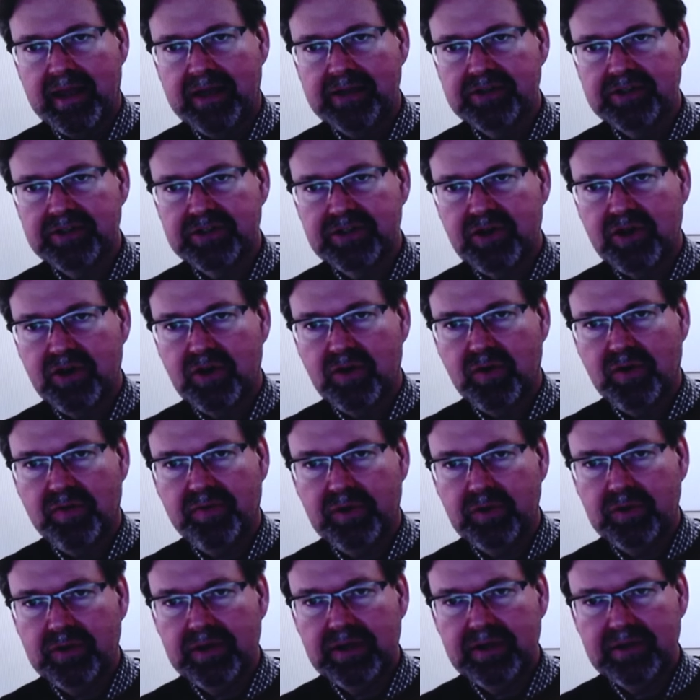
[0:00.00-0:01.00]
And so if
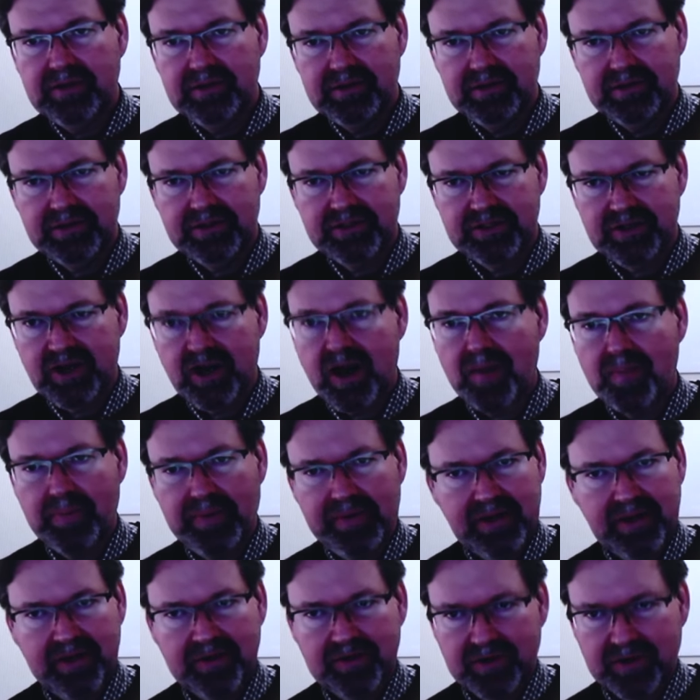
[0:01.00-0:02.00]
you can stop
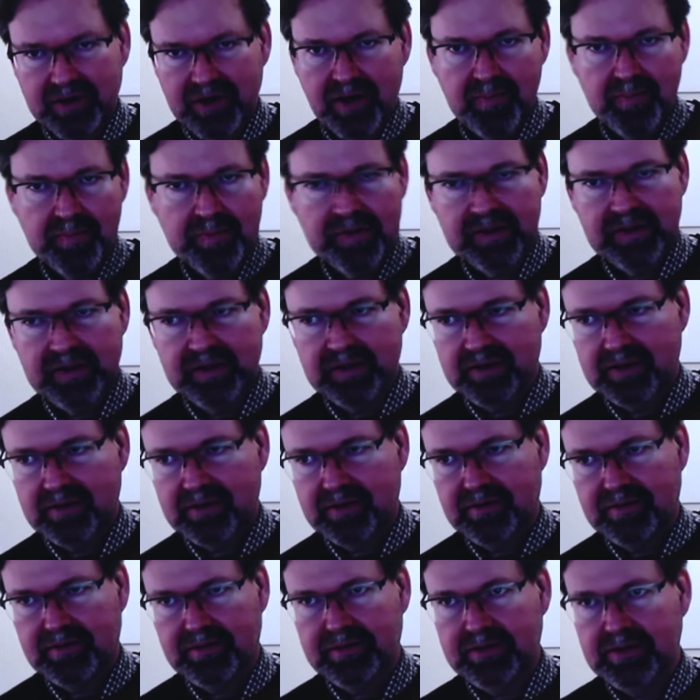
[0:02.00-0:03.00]
another company,
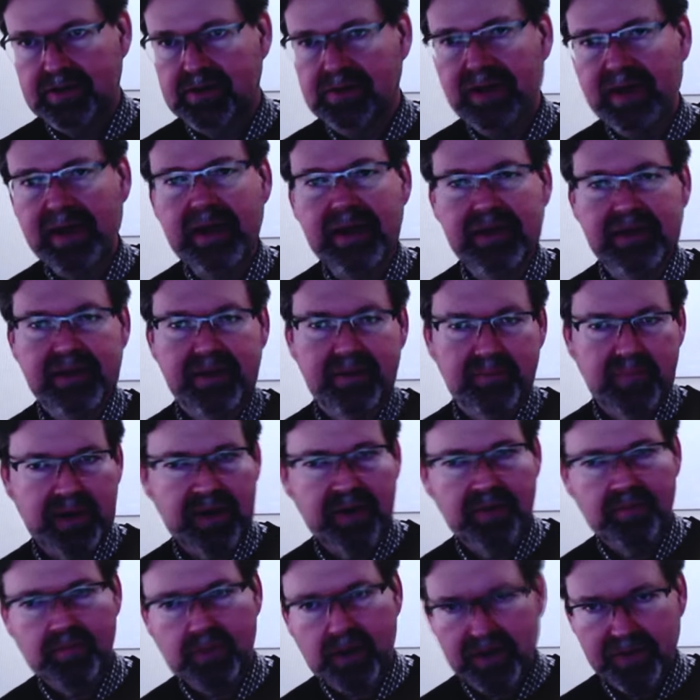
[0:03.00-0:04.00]
delay them by
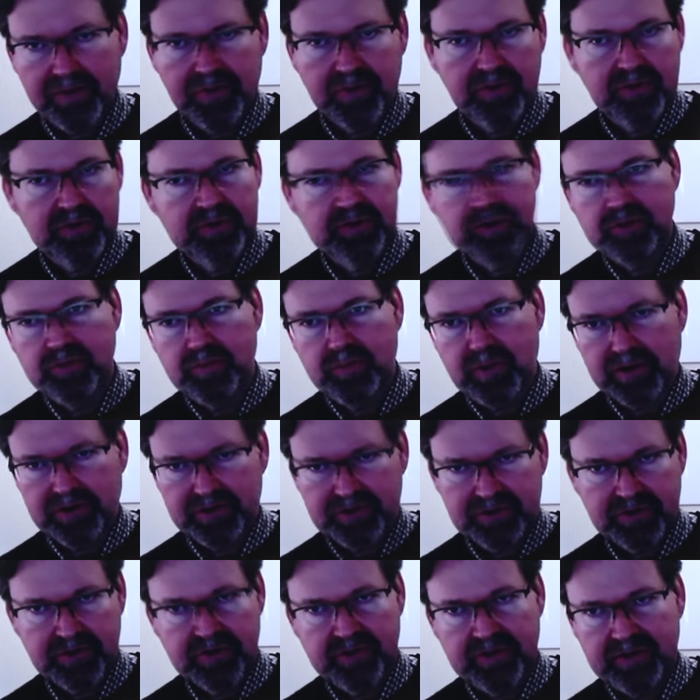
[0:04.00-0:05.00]
a month or 2 months
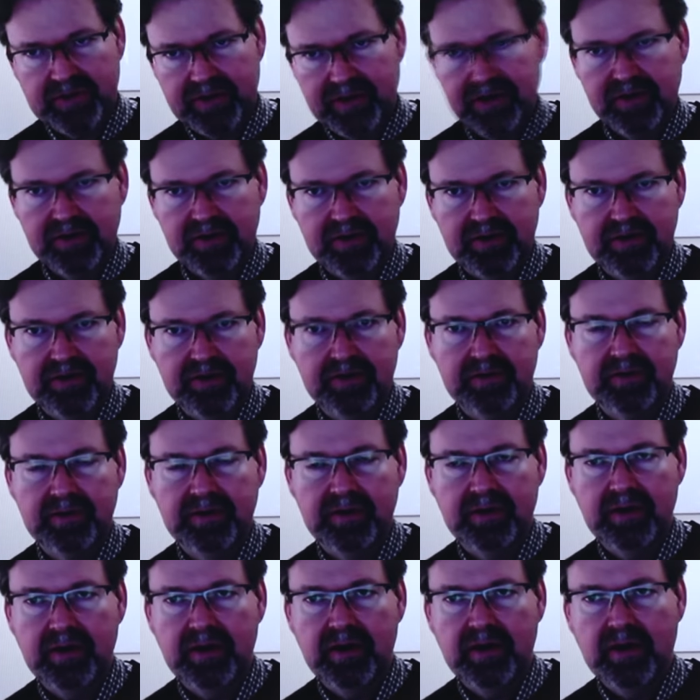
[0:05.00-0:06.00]
or a year,
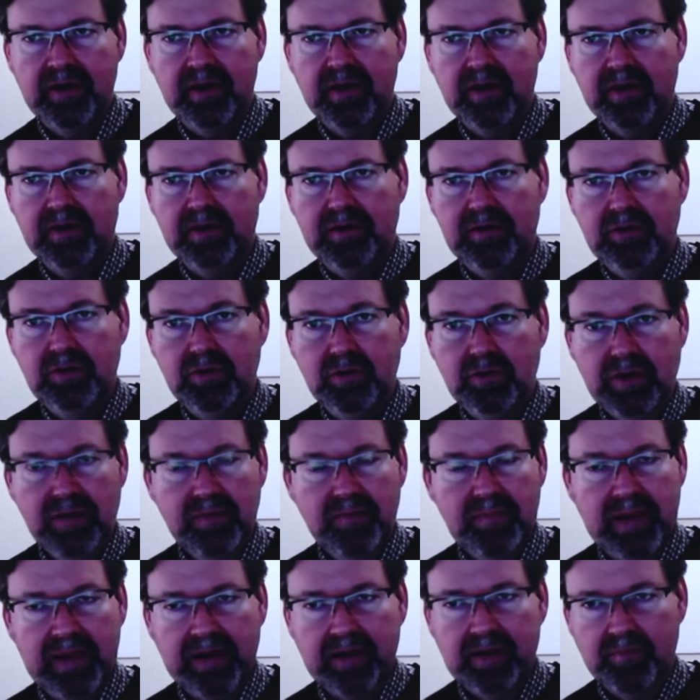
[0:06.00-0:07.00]
you can
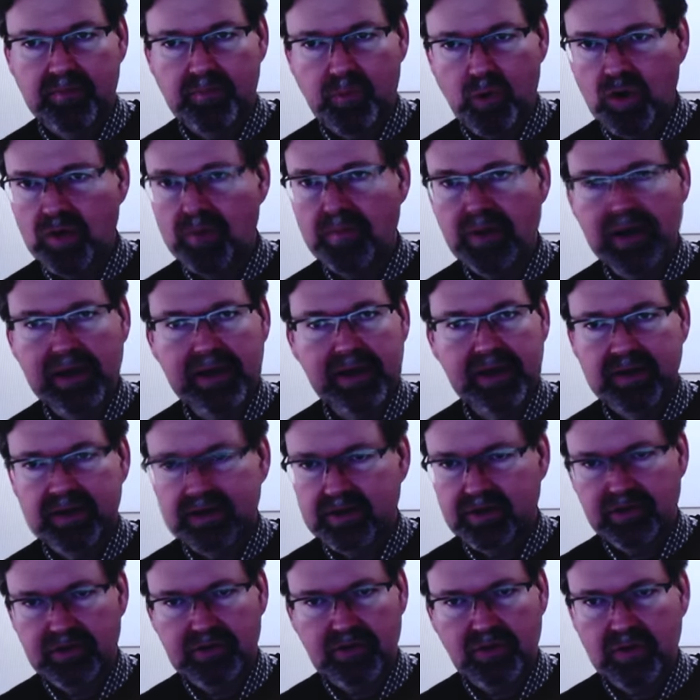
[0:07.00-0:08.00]
make more money than
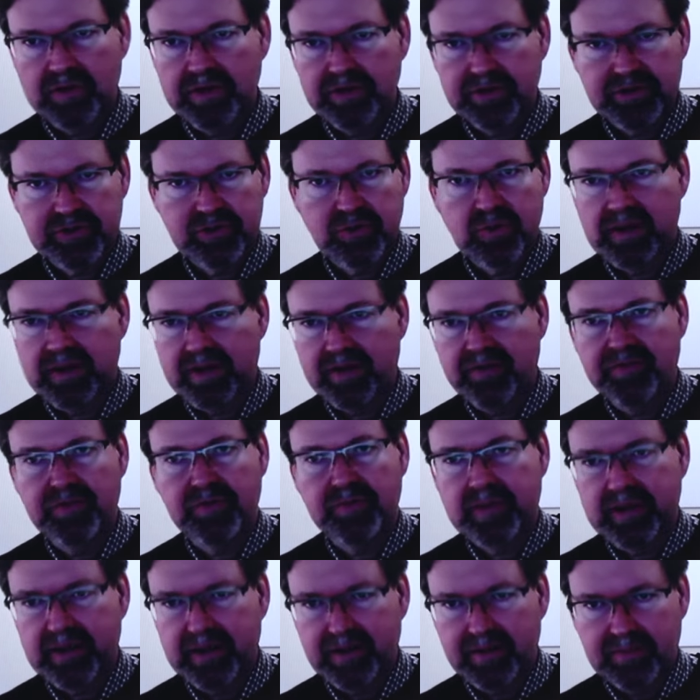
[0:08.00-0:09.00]
your lawyers will ever
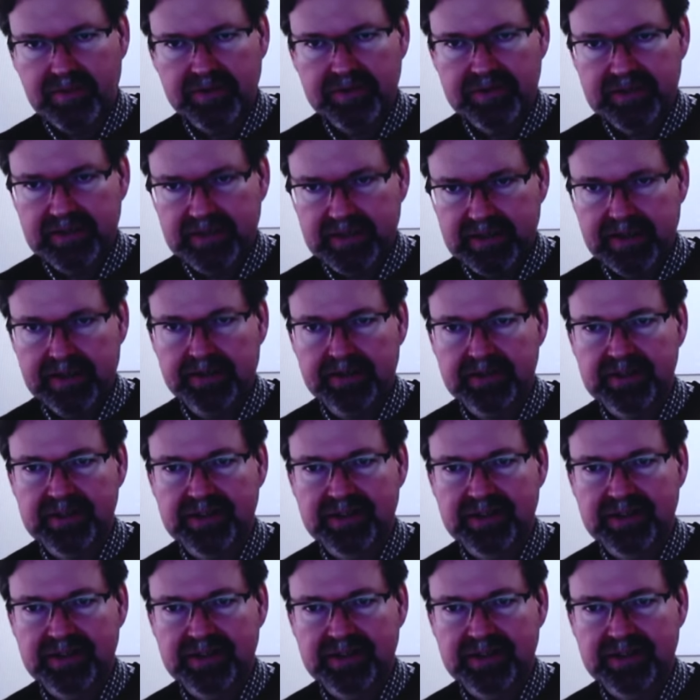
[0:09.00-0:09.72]
be able to eat.